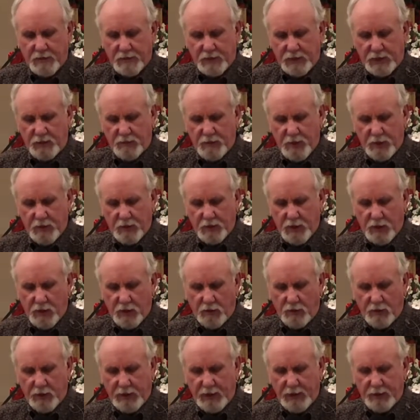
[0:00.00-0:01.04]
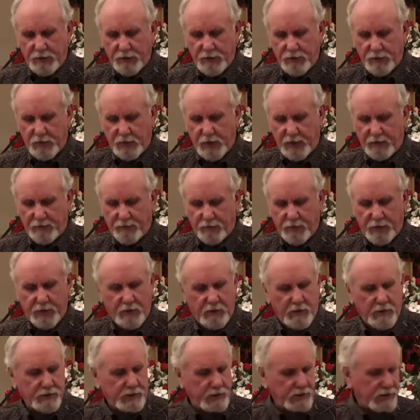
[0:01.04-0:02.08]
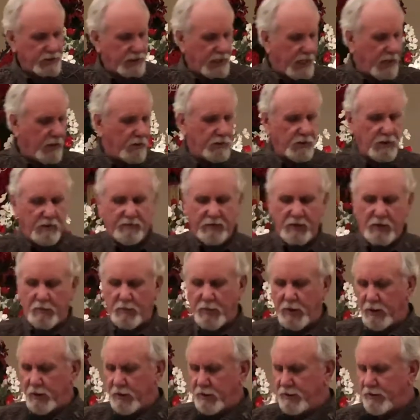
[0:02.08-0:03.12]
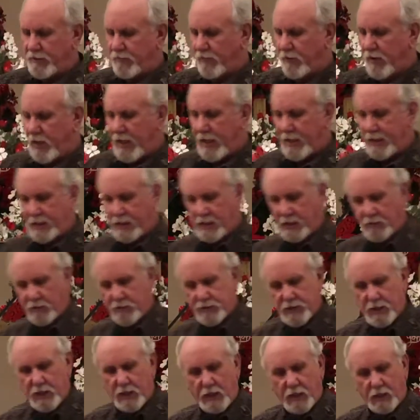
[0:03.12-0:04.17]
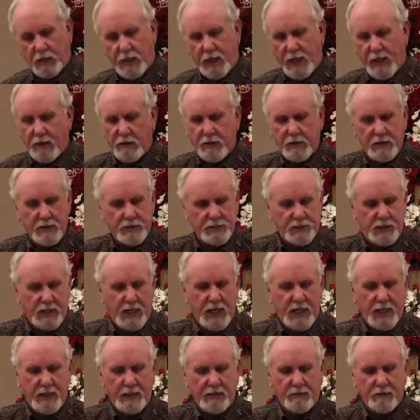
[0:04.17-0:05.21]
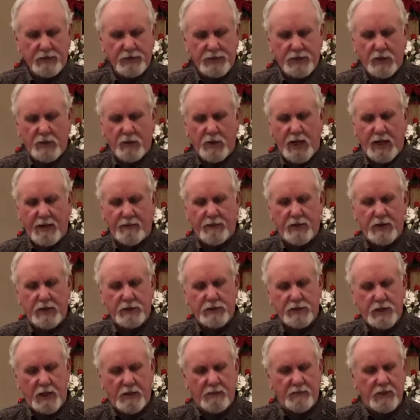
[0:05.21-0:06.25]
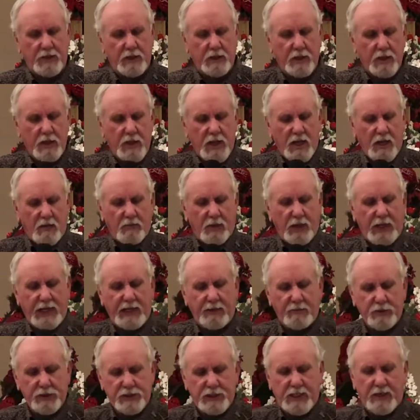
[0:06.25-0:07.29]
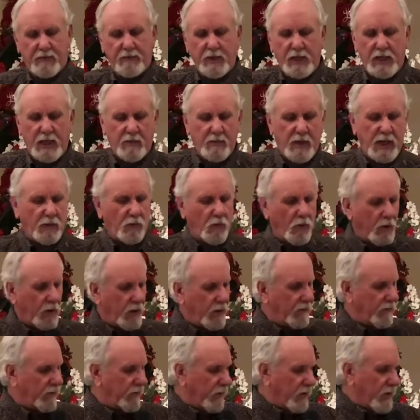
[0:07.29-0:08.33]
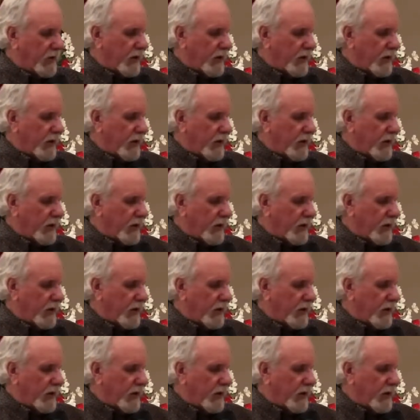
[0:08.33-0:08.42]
you better go and eat and drink, for there is a sound of an abundance of rain, and there was not a cloud in the sky. There was no evidence of it, but he was giving him a word of